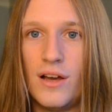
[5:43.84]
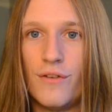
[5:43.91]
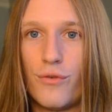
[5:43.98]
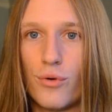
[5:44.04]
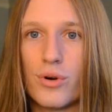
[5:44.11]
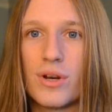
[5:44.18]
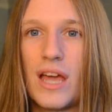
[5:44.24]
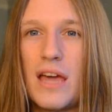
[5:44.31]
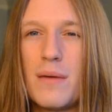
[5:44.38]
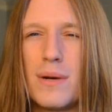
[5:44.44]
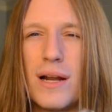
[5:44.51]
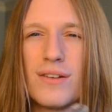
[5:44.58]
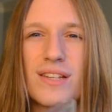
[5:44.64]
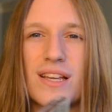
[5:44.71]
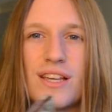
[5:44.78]
4K, but
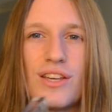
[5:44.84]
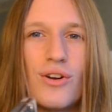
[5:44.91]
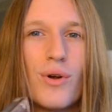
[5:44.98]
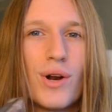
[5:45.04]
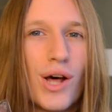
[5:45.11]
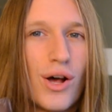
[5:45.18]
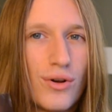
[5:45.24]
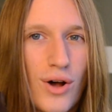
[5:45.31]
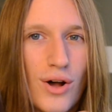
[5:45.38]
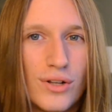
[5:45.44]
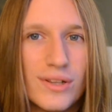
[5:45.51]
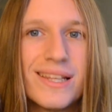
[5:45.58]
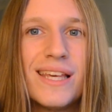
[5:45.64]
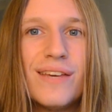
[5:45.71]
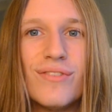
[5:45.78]
I was like, you know what,
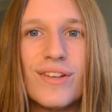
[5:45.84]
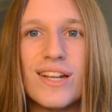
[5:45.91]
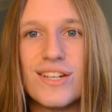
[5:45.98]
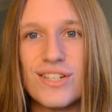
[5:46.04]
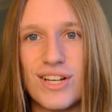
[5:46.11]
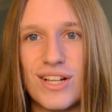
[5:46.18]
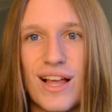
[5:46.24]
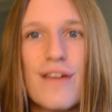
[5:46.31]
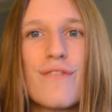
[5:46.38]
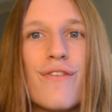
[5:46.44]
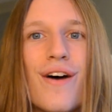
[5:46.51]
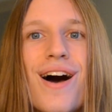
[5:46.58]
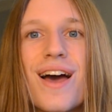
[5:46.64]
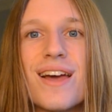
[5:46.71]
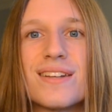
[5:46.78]
I'll leave it until I
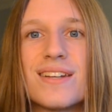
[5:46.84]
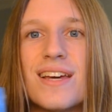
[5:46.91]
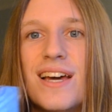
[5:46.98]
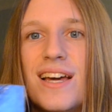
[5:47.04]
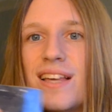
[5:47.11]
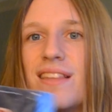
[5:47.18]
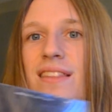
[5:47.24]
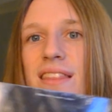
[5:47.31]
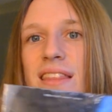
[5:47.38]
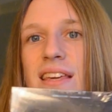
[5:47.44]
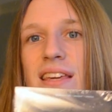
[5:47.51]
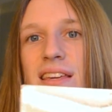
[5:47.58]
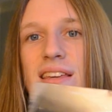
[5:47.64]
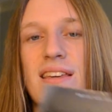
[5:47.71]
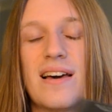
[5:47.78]
find
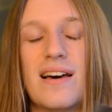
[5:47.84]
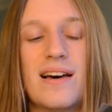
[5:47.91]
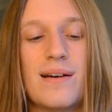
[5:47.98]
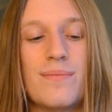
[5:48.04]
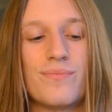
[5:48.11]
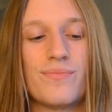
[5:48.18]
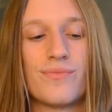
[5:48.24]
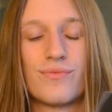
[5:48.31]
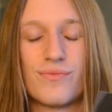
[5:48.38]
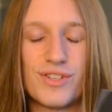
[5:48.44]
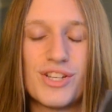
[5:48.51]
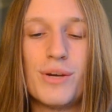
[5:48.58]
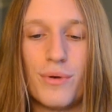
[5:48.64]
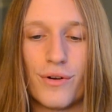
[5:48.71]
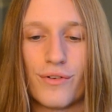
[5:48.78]
the
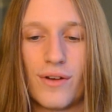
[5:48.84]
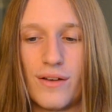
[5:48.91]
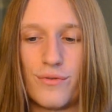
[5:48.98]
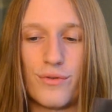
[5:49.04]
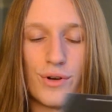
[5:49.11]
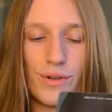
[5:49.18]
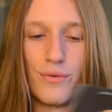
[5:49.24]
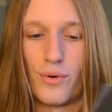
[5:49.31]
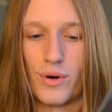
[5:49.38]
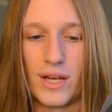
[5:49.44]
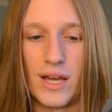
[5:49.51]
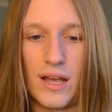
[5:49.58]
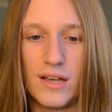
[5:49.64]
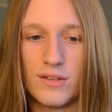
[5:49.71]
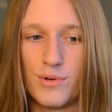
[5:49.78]
steelbook for the
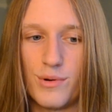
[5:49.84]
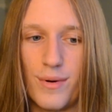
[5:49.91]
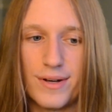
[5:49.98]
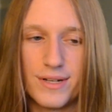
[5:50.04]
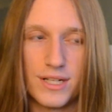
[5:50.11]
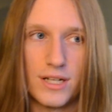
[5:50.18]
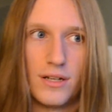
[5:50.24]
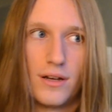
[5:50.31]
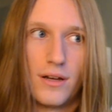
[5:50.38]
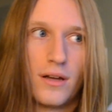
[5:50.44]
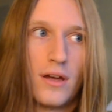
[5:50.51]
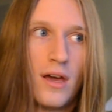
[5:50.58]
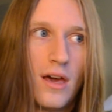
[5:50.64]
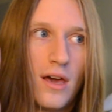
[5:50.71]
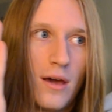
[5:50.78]
4K, because we went to
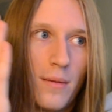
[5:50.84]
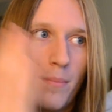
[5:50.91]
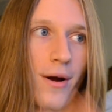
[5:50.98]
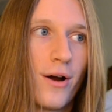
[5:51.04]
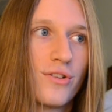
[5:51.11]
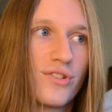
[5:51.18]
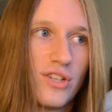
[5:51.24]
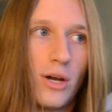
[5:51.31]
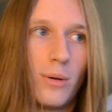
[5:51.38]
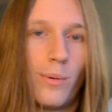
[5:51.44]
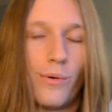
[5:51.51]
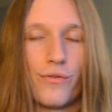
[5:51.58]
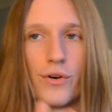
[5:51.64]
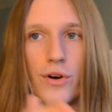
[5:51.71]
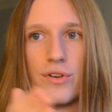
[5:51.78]
Barnes &
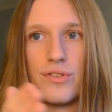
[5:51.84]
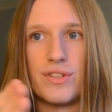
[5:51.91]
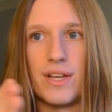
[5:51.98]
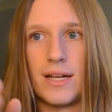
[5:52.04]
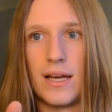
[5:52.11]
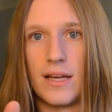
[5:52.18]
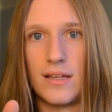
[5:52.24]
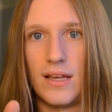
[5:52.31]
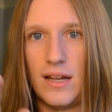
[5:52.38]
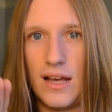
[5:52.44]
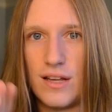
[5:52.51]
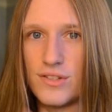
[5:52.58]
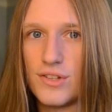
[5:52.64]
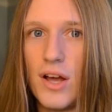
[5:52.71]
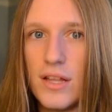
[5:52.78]
Noble first, and
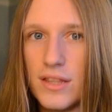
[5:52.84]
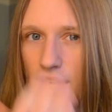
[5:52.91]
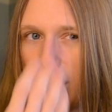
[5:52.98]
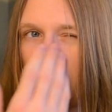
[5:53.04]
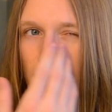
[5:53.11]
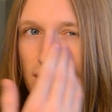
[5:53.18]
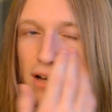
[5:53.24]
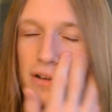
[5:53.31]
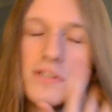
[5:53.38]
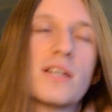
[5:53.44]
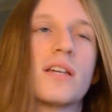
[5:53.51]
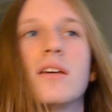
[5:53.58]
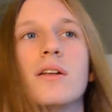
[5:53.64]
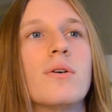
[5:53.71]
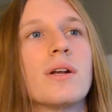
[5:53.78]
I saw it there, and I was
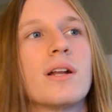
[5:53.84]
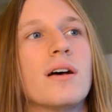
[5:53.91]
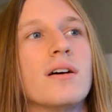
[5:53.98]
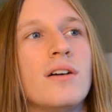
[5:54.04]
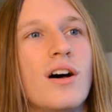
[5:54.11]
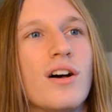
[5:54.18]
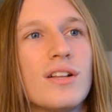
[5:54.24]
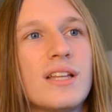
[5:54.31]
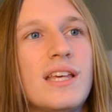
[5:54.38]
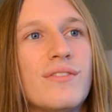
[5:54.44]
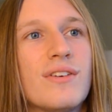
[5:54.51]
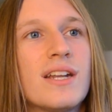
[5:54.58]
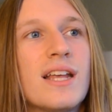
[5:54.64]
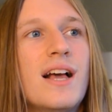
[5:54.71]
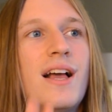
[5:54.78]
like, you know what, I'll leave
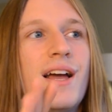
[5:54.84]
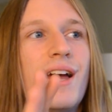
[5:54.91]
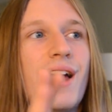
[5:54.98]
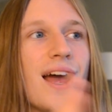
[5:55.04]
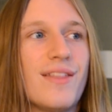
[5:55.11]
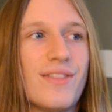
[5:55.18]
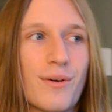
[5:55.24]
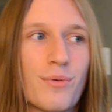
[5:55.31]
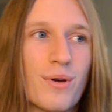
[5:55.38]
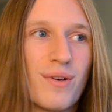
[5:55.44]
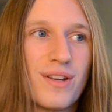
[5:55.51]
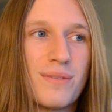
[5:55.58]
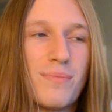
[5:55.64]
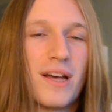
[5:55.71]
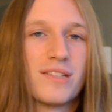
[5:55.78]
it, and then we
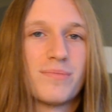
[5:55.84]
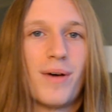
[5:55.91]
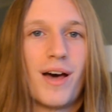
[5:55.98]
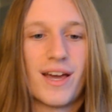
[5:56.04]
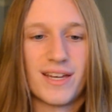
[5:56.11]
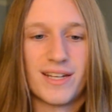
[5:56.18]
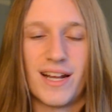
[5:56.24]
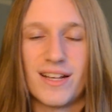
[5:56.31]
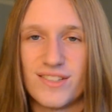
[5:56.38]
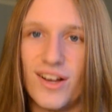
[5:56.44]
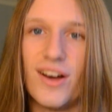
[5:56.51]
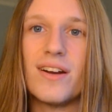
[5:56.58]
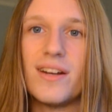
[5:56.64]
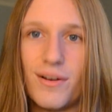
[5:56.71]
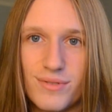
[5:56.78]
went to Best Buy, and I
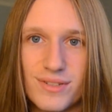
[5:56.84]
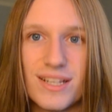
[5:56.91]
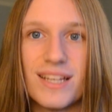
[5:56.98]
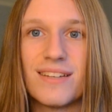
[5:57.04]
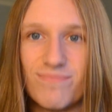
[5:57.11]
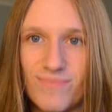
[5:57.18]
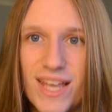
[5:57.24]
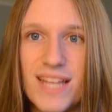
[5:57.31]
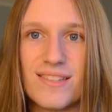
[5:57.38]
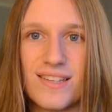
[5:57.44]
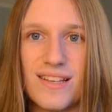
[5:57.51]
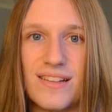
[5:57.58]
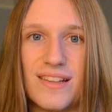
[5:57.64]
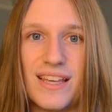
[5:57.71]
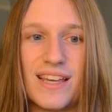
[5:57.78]
saw it, and I was like,
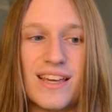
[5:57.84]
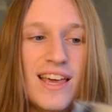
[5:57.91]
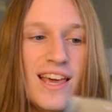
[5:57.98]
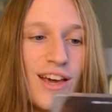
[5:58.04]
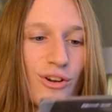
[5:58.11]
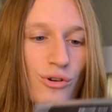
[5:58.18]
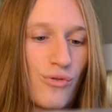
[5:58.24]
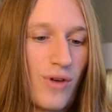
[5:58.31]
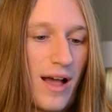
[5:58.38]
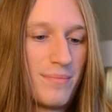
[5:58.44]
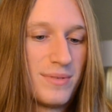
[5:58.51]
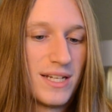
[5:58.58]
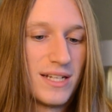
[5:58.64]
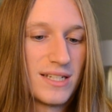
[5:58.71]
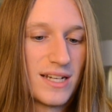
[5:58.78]
instantly
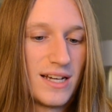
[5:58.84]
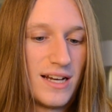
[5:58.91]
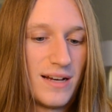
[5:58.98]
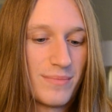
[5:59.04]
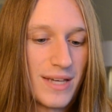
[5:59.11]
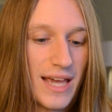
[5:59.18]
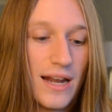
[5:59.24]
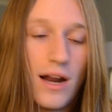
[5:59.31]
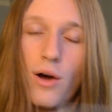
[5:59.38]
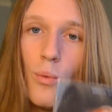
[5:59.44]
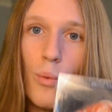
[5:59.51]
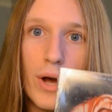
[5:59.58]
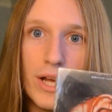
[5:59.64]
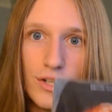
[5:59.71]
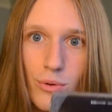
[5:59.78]
grabbed it. Cannot
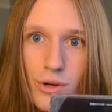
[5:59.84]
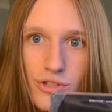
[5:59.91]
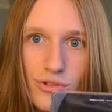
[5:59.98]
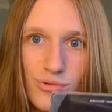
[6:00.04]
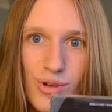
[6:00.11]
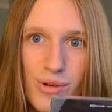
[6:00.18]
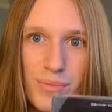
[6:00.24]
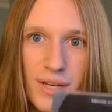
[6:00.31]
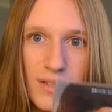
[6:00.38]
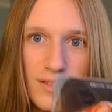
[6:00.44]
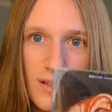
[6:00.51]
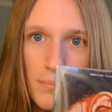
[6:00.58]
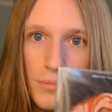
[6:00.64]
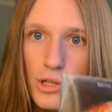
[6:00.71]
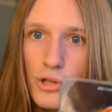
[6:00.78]
wait to watch this one, because
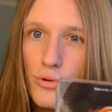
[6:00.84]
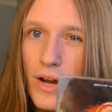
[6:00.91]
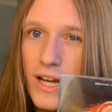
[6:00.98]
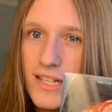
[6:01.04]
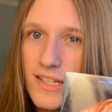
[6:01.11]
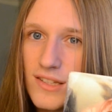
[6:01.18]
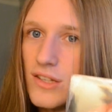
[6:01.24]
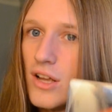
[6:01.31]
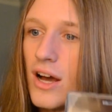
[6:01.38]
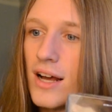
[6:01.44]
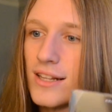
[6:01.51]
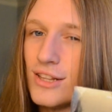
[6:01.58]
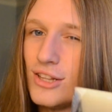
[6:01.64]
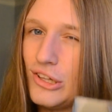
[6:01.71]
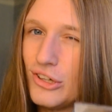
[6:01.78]
the Blu-ray does
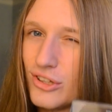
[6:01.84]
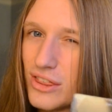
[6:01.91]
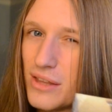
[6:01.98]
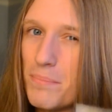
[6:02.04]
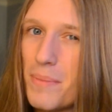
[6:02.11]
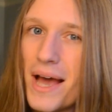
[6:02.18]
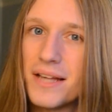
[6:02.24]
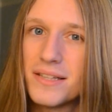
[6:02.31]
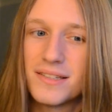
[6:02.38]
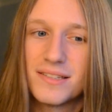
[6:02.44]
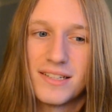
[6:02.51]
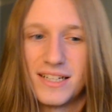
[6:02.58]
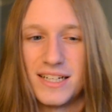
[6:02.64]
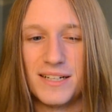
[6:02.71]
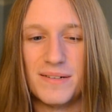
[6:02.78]
not look the
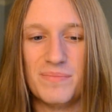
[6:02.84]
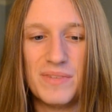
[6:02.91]
best. I